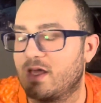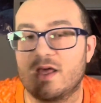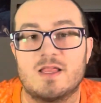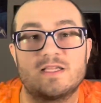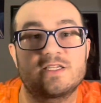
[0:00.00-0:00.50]

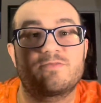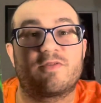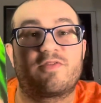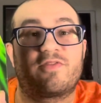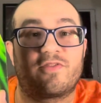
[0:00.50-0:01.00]
this is
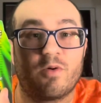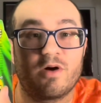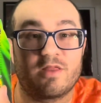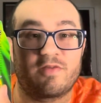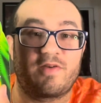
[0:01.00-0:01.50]
before
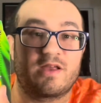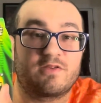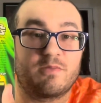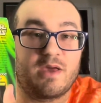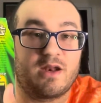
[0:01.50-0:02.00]
the
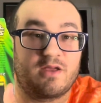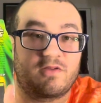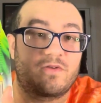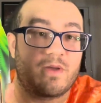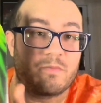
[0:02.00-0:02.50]
Phantom
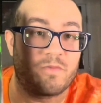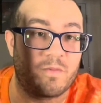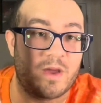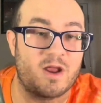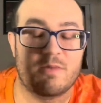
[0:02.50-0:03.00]
Menace,
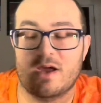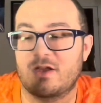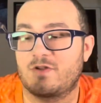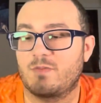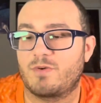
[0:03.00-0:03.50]

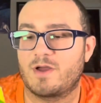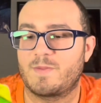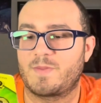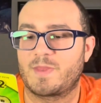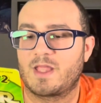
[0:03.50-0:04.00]
remind you, but
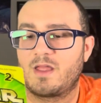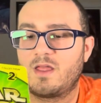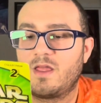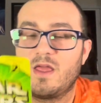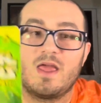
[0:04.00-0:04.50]

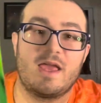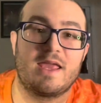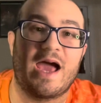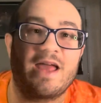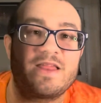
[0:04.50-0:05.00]

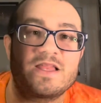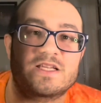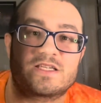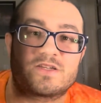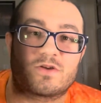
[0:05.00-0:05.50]
yeah, I think
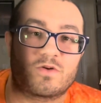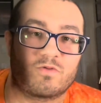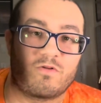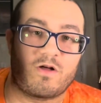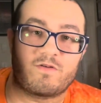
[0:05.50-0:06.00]
this is a
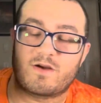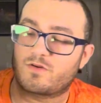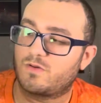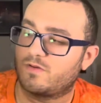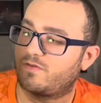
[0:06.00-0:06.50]
all-around
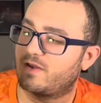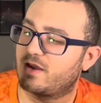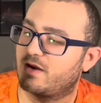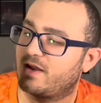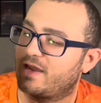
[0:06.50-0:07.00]
cool
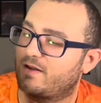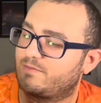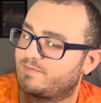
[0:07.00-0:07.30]
figure, and